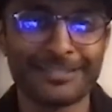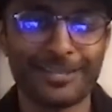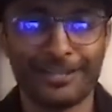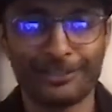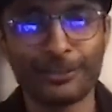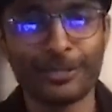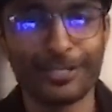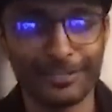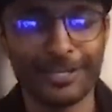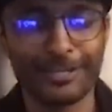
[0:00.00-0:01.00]
They're
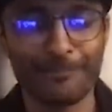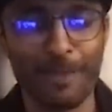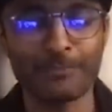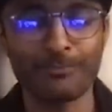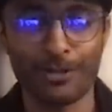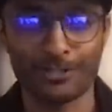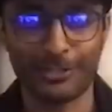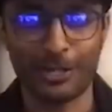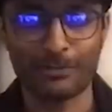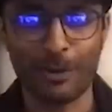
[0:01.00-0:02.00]
mm-hmm. in their mailbox
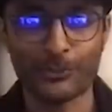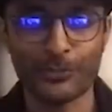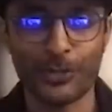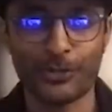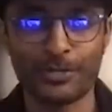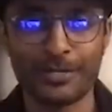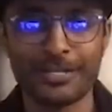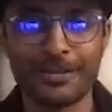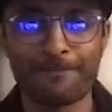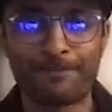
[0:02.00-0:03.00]
a lot more. So
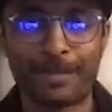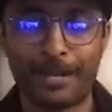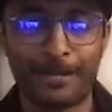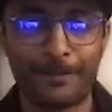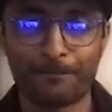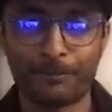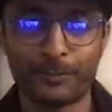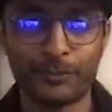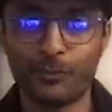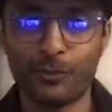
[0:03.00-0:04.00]
uh,
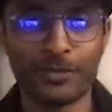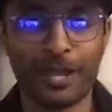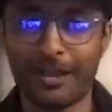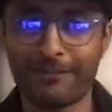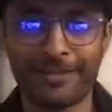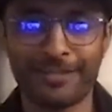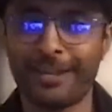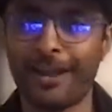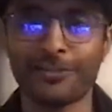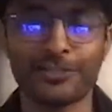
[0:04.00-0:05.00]
you won't have
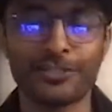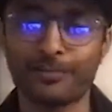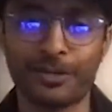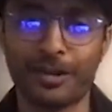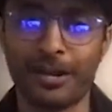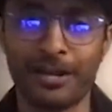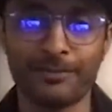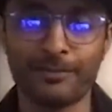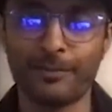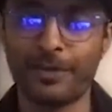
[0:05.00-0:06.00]
any
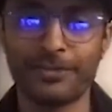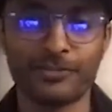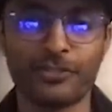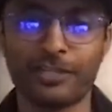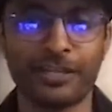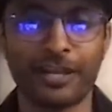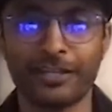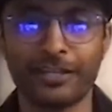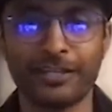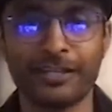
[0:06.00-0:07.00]
unsubscribes. We aren't seeing
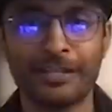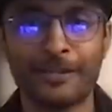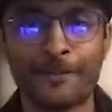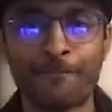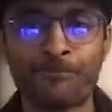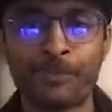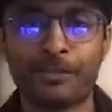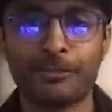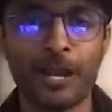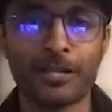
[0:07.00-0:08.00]
any
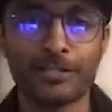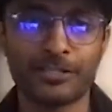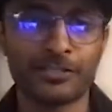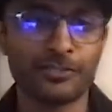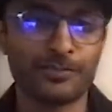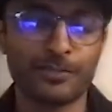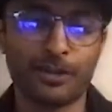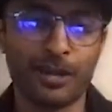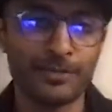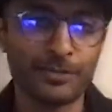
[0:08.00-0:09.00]
large
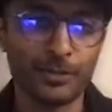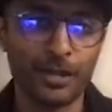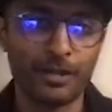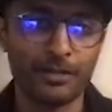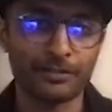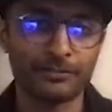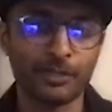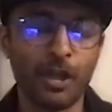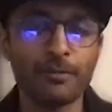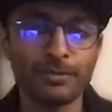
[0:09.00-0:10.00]
unsubscribes on our.
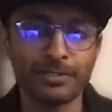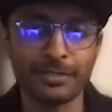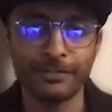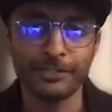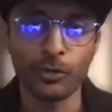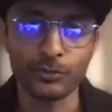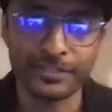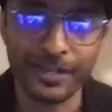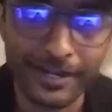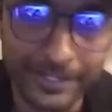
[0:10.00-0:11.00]
Obviously, we don't
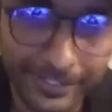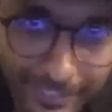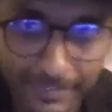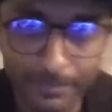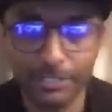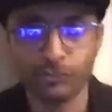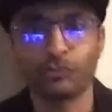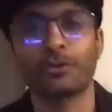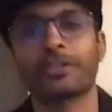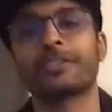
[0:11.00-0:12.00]
send
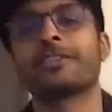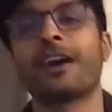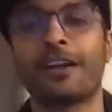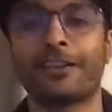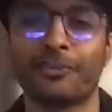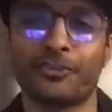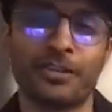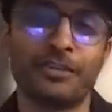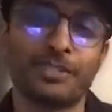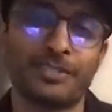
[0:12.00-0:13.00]
emails to our entire list,
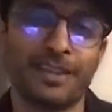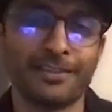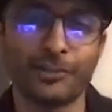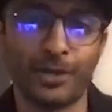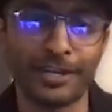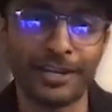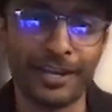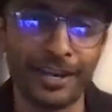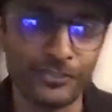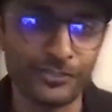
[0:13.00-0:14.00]
right? We send it to our
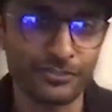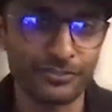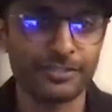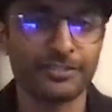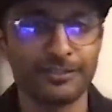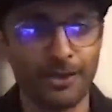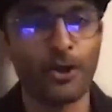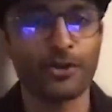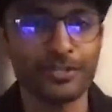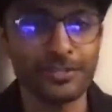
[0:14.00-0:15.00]
engaged
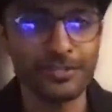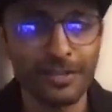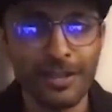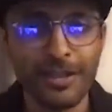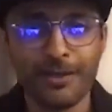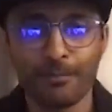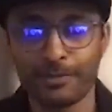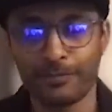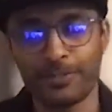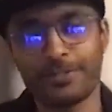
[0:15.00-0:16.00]
audience,
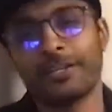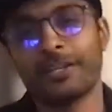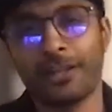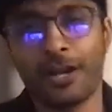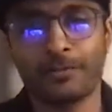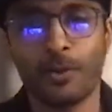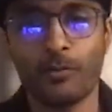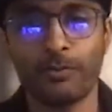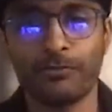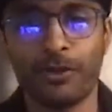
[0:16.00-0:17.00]
but we're seeing a lot
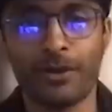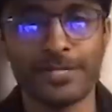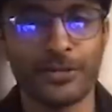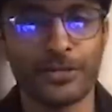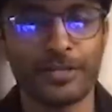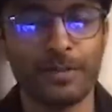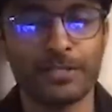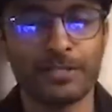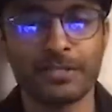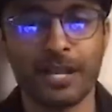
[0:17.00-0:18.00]
more performance on
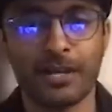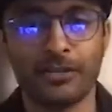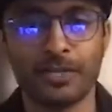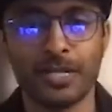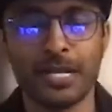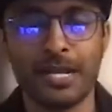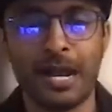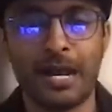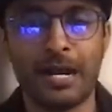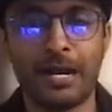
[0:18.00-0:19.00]
emails now.
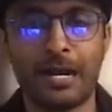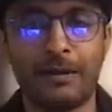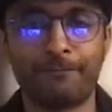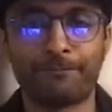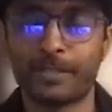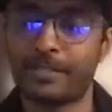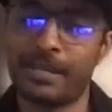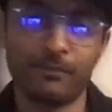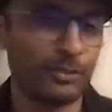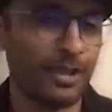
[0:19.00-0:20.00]
Uh,
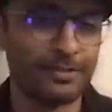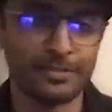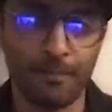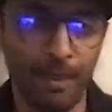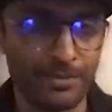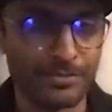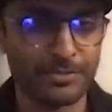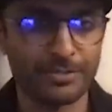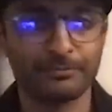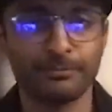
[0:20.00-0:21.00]
same with
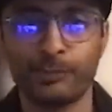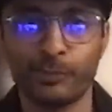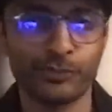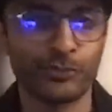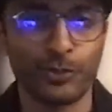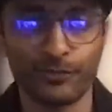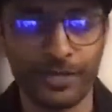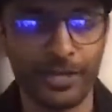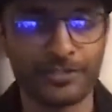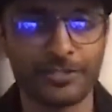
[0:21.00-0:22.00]
SMS, push
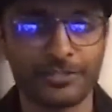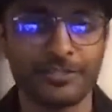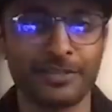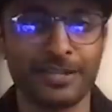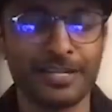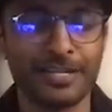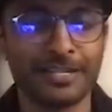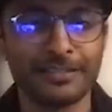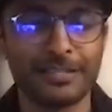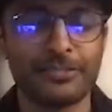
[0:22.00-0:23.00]
notifications.
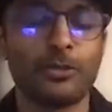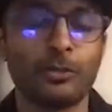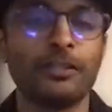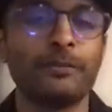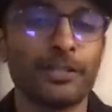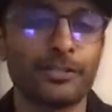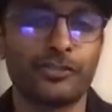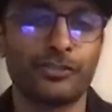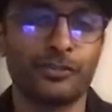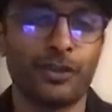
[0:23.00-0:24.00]
There's no
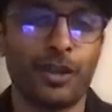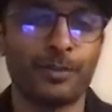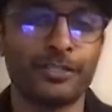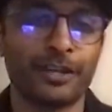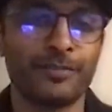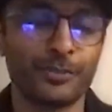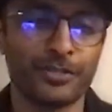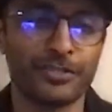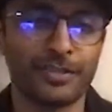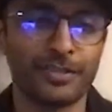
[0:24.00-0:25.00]
limit to how many times
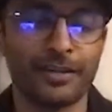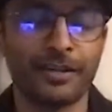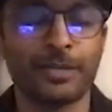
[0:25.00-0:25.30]
you can send.